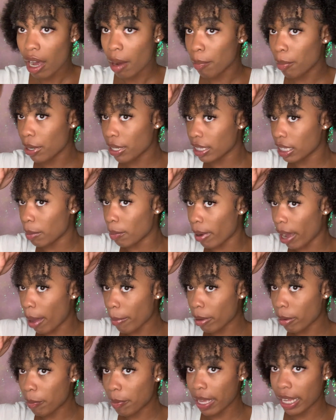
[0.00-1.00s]
put the
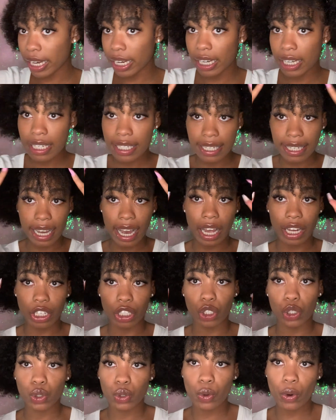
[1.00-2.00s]
bobby pin in to kind of
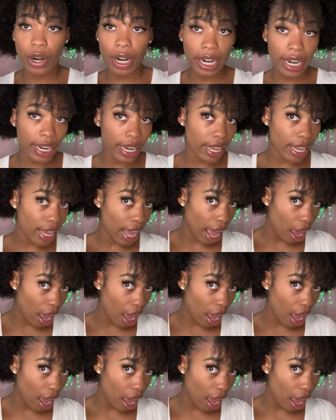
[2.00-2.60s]
shorten it.